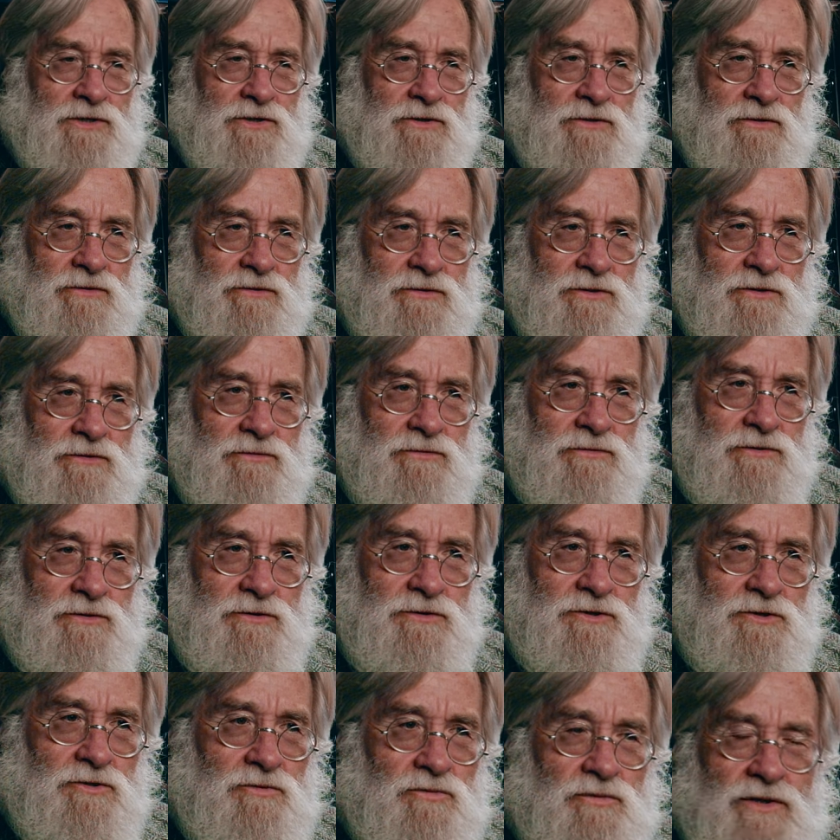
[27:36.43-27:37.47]
to, to to
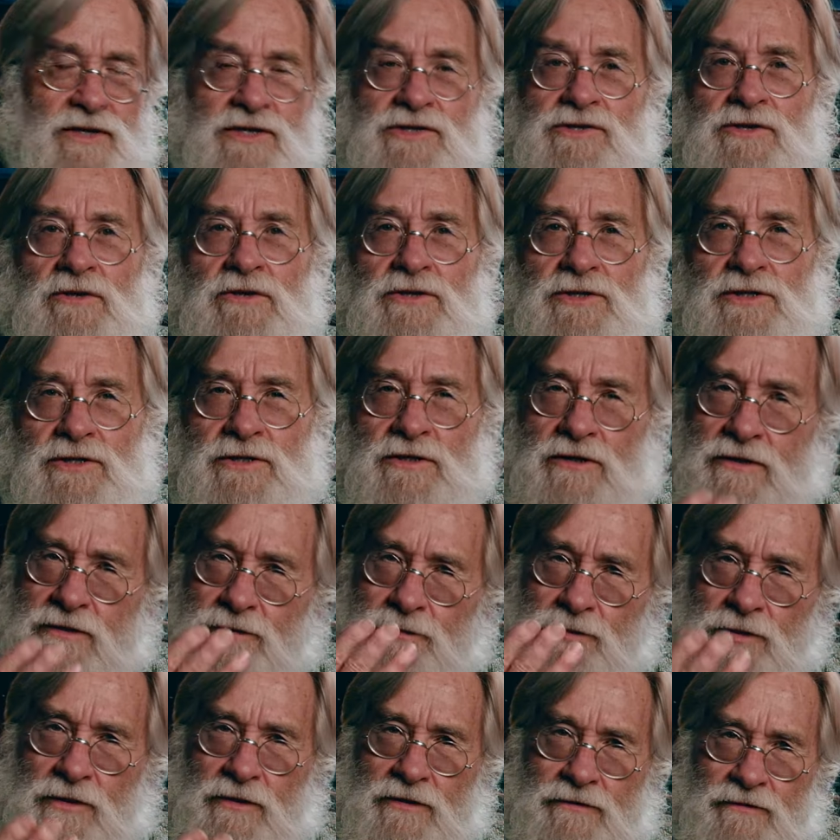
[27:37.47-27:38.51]
do research into the
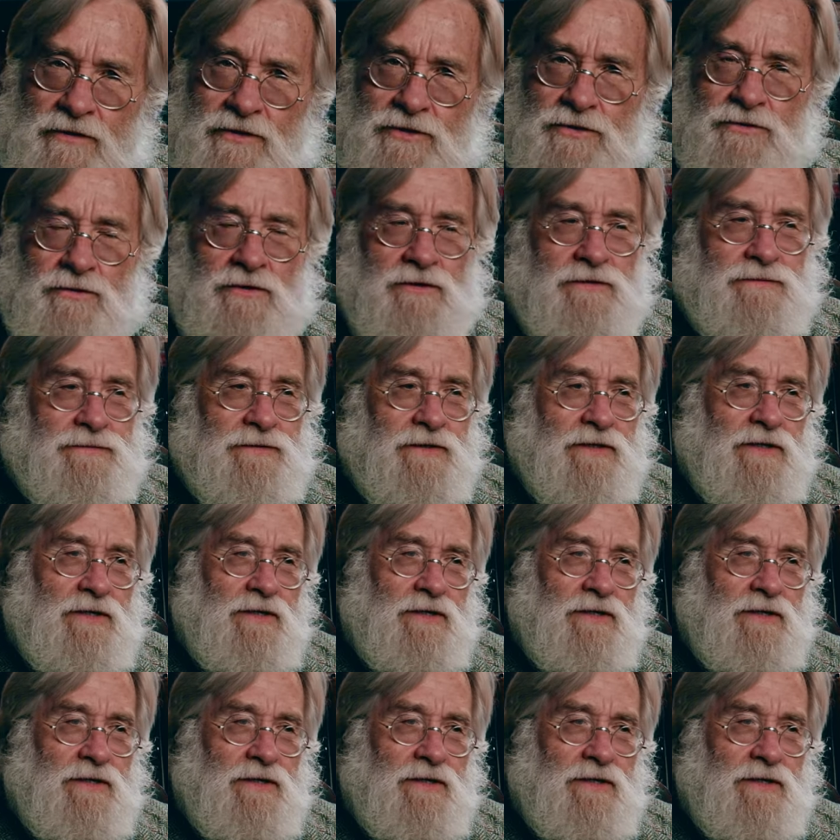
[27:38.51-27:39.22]
purely visual